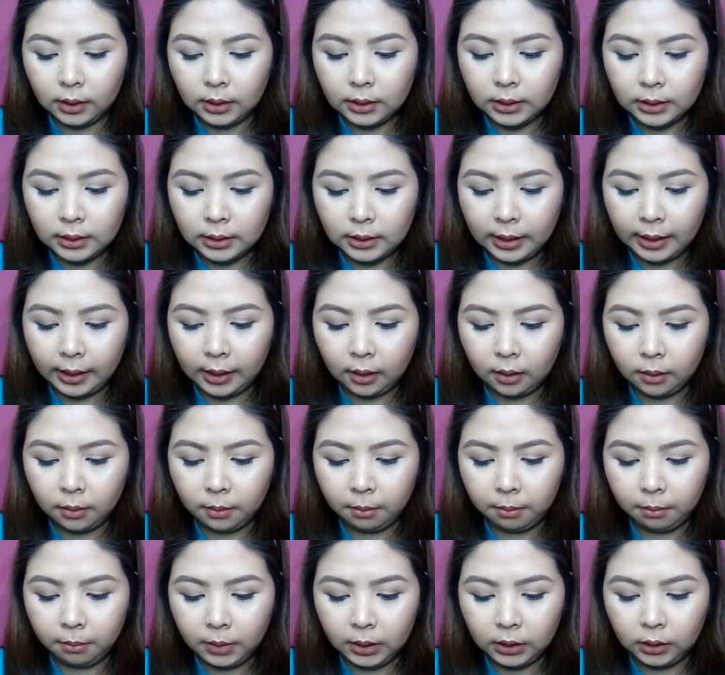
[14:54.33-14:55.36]
This is like
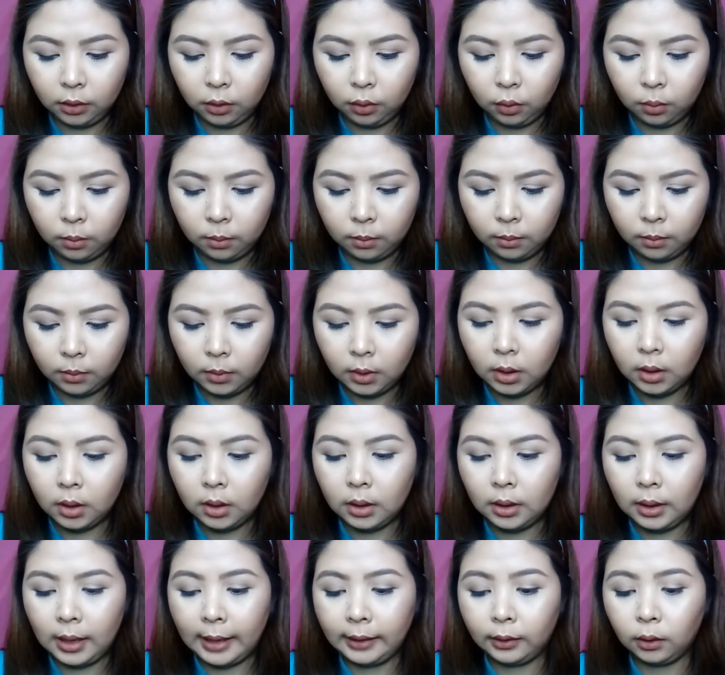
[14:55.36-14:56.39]
medium,
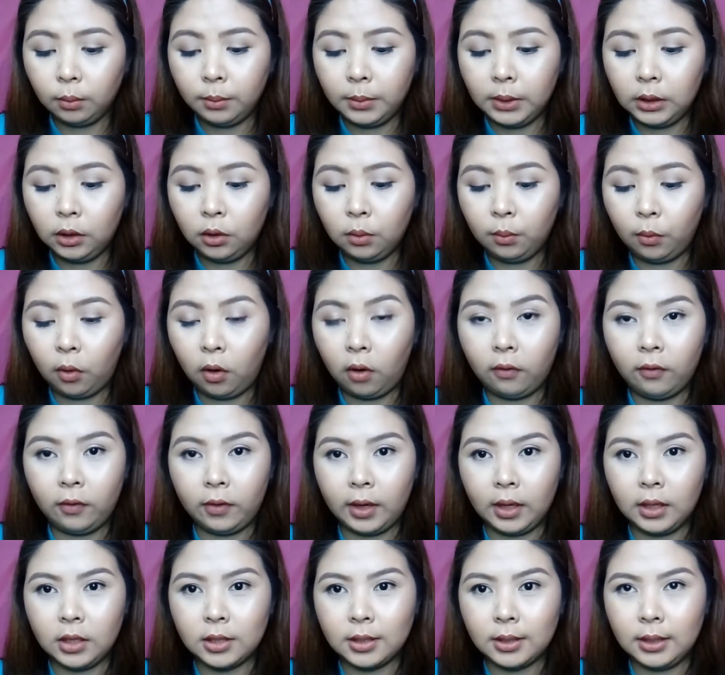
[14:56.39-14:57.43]
light to medium
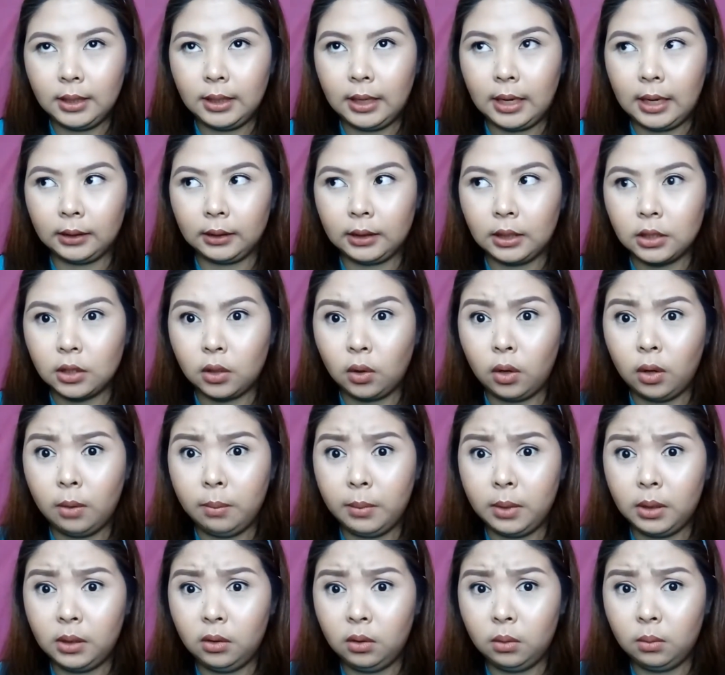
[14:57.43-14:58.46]
coverage din yata. Sure,
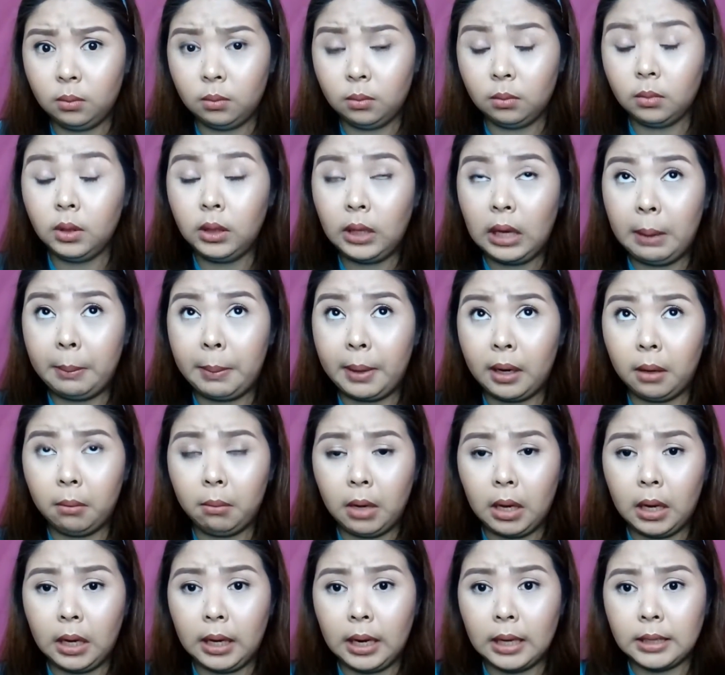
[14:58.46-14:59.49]
medium. Yeah,
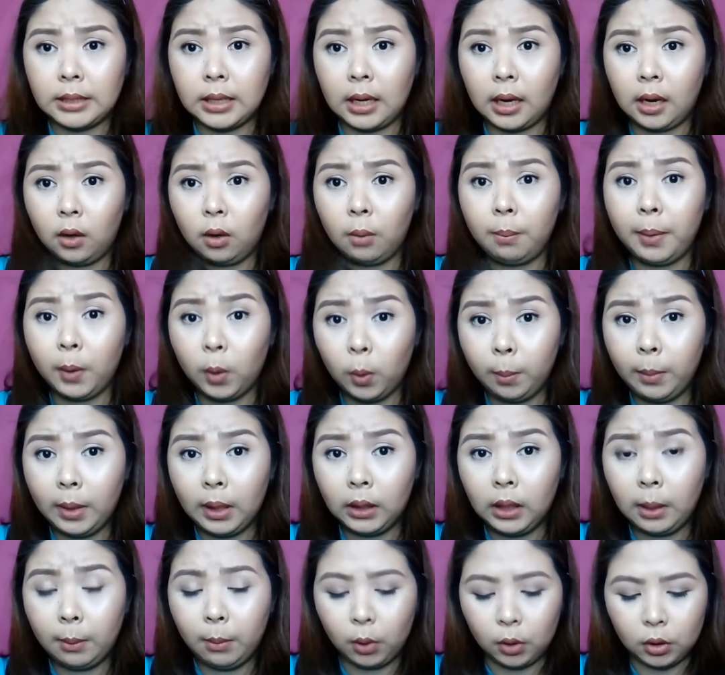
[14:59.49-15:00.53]
parang mga nasa ganun. Pero
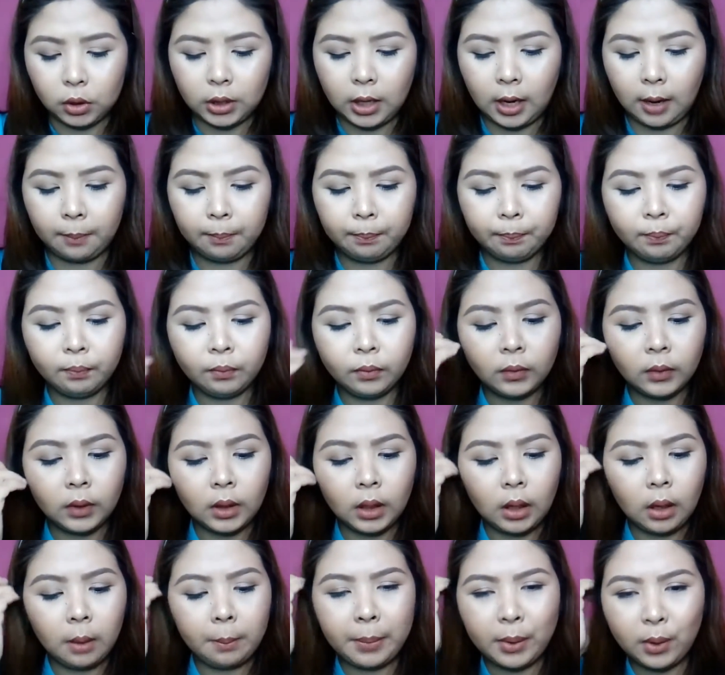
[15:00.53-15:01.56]
buildable siya.
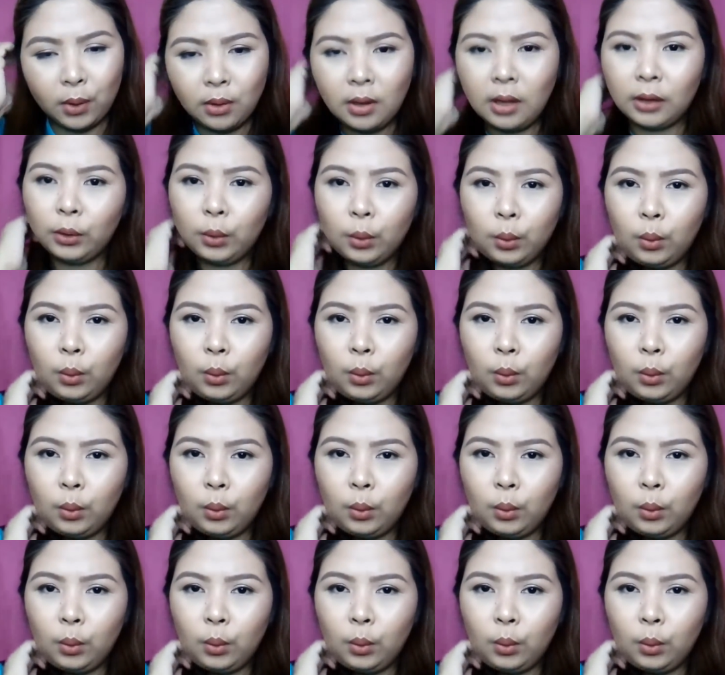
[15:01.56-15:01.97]
pero not